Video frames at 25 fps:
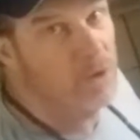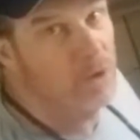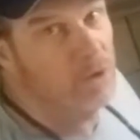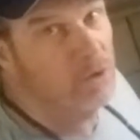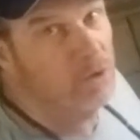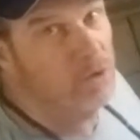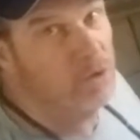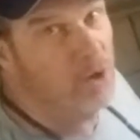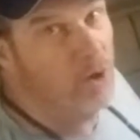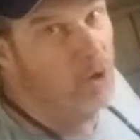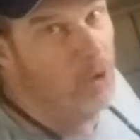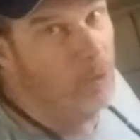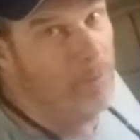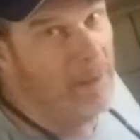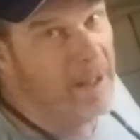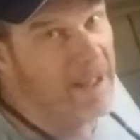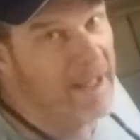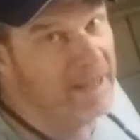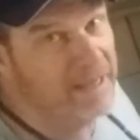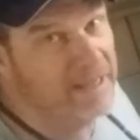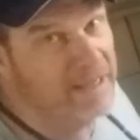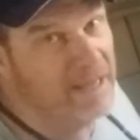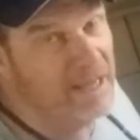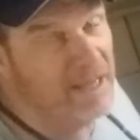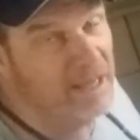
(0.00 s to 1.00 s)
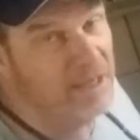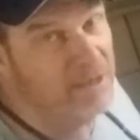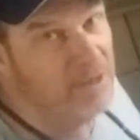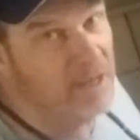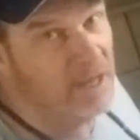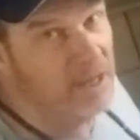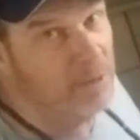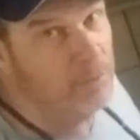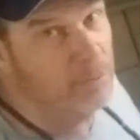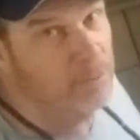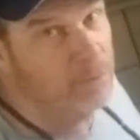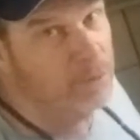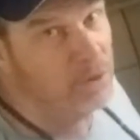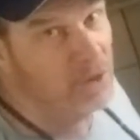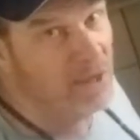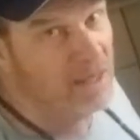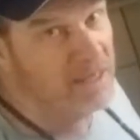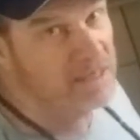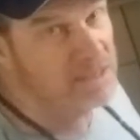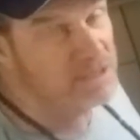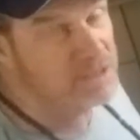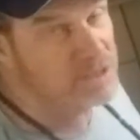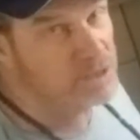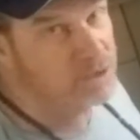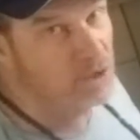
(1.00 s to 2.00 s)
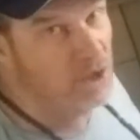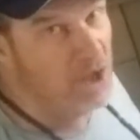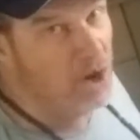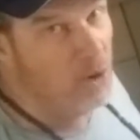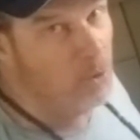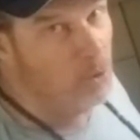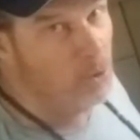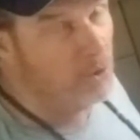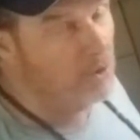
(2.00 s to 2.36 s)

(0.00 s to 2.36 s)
go back in and play slower